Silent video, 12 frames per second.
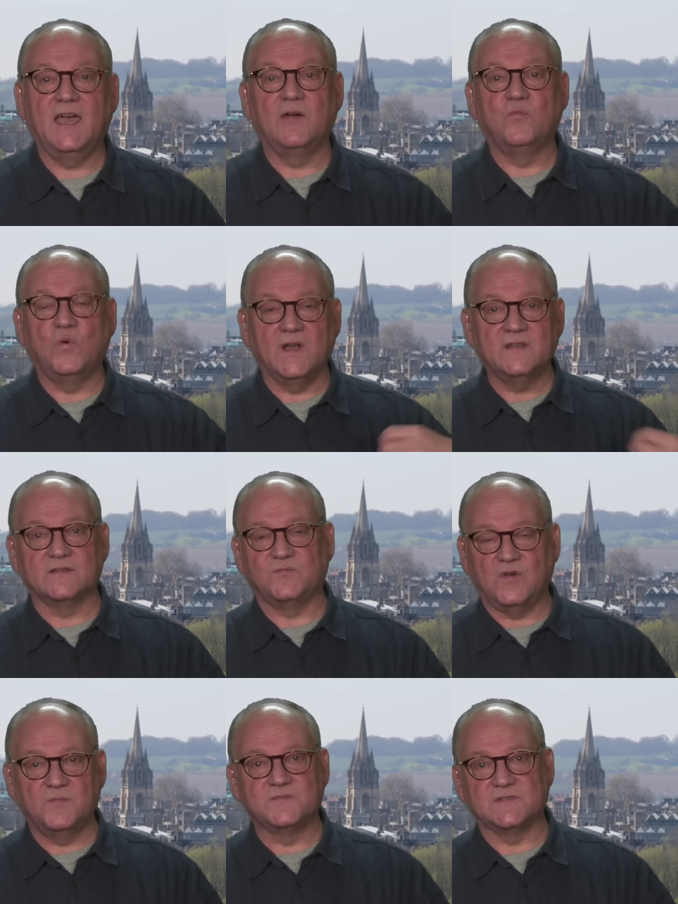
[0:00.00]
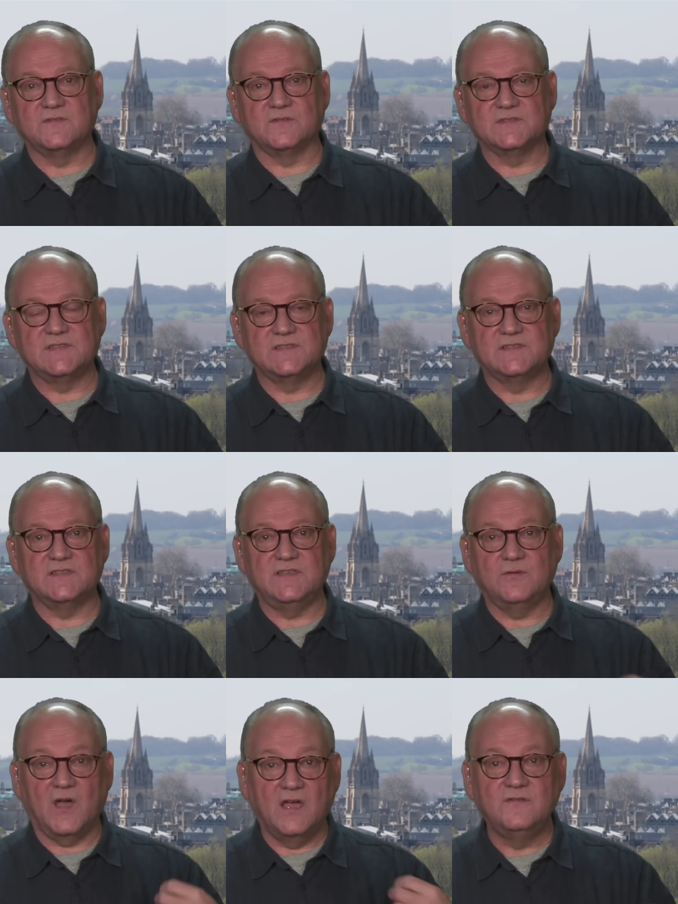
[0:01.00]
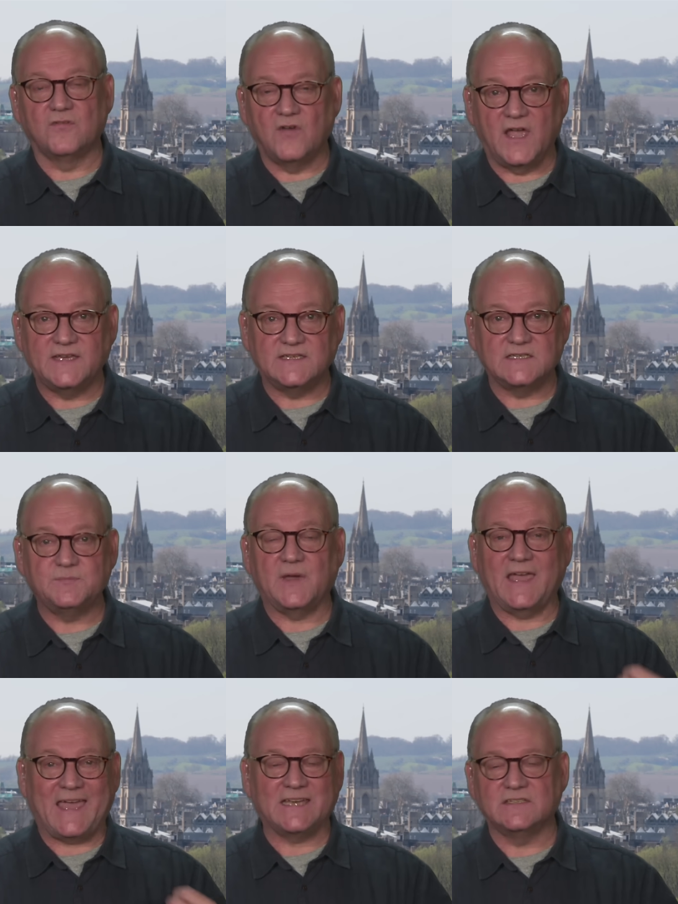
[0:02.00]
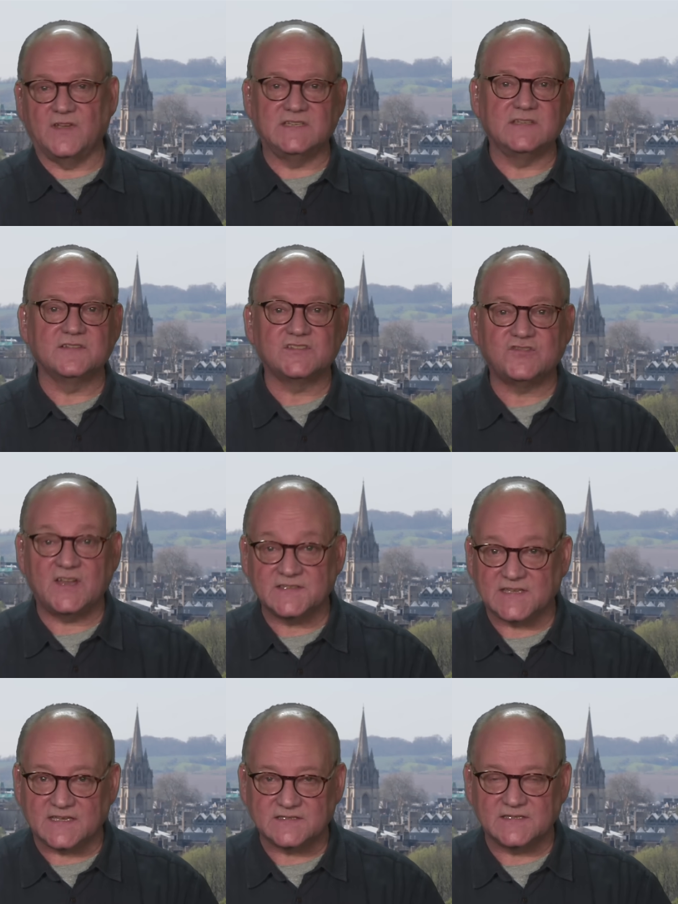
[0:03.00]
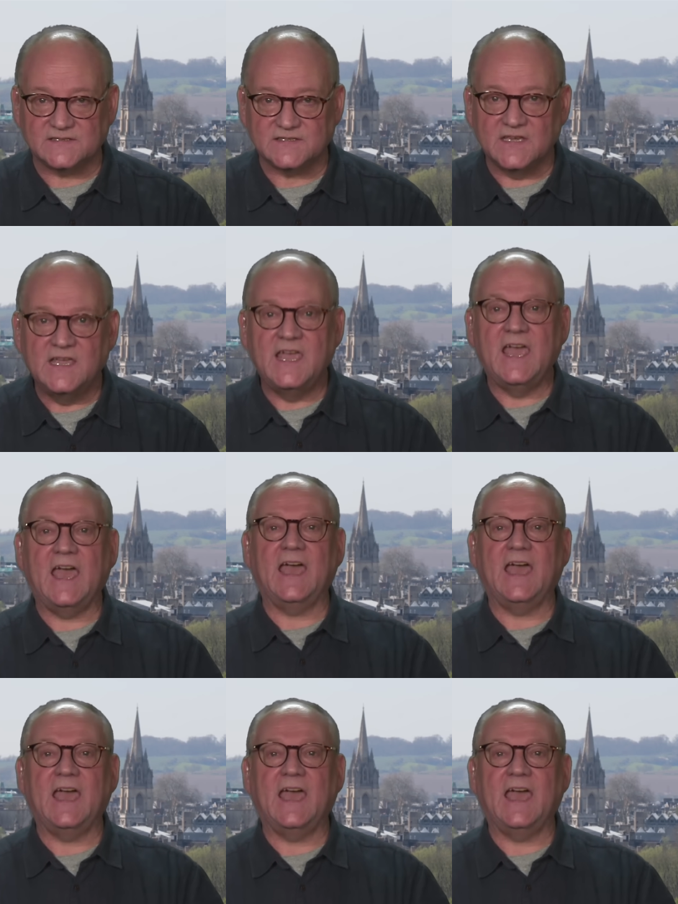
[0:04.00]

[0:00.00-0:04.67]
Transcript: And one of the problems, of course, is that you override it by activating the stress axis. Yeah.